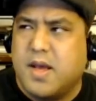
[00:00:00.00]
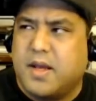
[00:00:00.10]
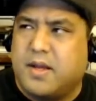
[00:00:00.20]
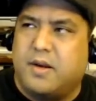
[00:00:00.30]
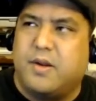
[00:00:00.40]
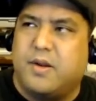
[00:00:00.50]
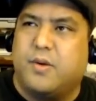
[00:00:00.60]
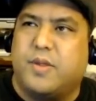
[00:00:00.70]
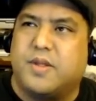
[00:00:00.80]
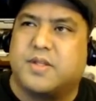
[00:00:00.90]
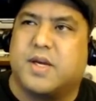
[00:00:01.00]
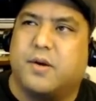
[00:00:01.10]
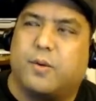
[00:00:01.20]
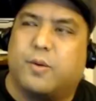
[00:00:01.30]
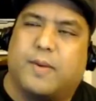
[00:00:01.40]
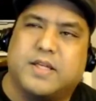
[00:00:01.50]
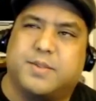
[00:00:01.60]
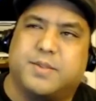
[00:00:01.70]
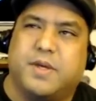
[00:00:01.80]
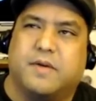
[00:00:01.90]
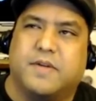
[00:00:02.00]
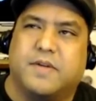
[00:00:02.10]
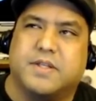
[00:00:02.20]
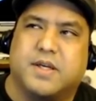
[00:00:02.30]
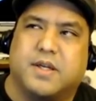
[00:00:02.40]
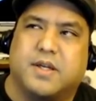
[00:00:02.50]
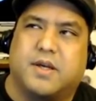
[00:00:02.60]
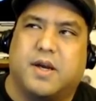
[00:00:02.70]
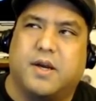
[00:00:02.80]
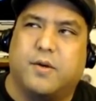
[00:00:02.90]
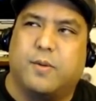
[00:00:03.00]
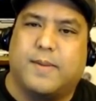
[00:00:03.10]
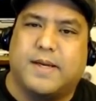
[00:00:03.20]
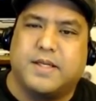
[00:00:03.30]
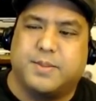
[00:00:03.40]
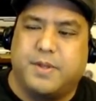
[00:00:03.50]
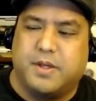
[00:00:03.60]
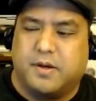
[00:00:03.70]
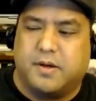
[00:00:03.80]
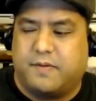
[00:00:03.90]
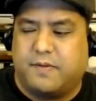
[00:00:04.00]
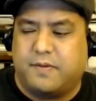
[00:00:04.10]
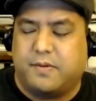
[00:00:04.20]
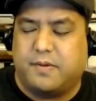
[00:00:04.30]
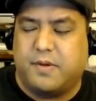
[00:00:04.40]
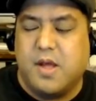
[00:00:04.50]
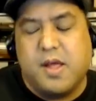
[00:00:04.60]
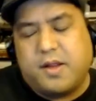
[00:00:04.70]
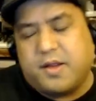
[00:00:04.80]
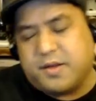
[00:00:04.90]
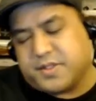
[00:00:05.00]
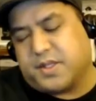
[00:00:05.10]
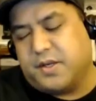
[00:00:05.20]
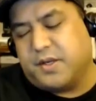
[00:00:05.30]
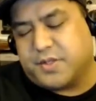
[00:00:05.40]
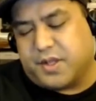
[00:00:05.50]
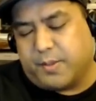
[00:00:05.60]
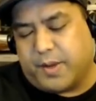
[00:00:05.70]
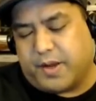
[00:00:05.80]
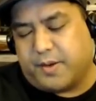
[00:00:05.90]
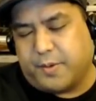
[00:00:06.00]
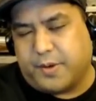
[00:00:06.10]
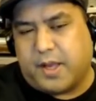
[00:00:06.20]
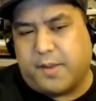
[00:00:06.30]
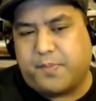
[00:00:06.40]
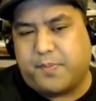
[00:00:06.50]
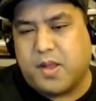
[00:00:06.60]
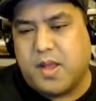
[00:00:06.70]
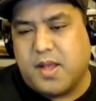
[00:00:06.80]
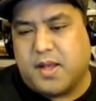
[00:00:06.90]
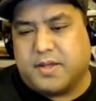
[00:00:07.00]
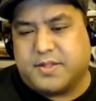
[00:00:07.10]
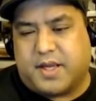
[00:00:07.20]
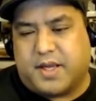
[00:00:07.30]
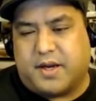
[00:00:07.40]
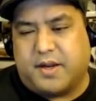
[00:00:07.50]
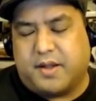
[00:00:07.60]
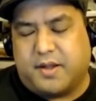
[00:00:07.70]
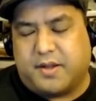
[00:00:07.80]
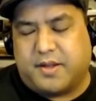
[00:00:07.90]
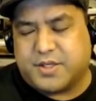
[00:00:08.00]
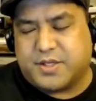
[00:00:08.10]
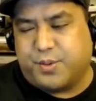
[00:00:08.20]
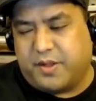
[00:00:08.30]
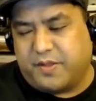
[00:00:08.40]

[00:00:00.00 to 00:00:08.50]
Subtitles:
You know what this kind of reminds me of is that it kind of reminds me of, here's the thing about it, okay, is that, guess what?